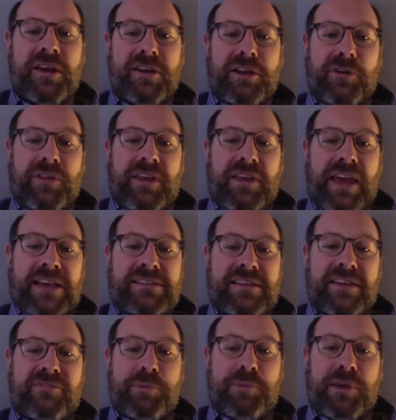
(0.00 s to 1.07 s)
You know, the
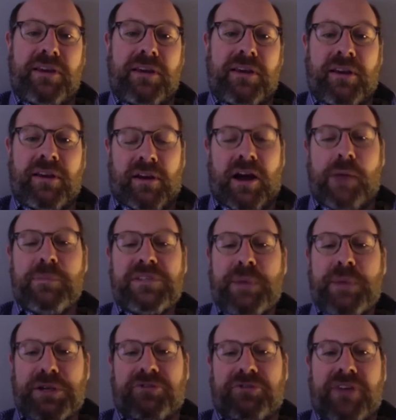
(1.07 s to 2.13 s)
SFP, I'm a
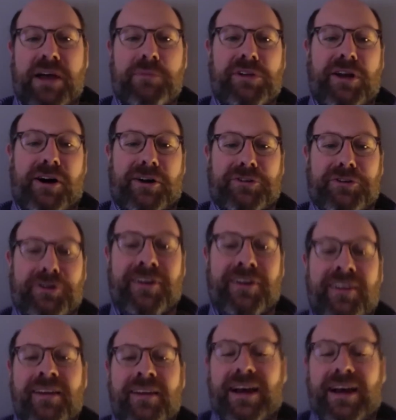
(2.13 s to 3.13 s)
special family doctor,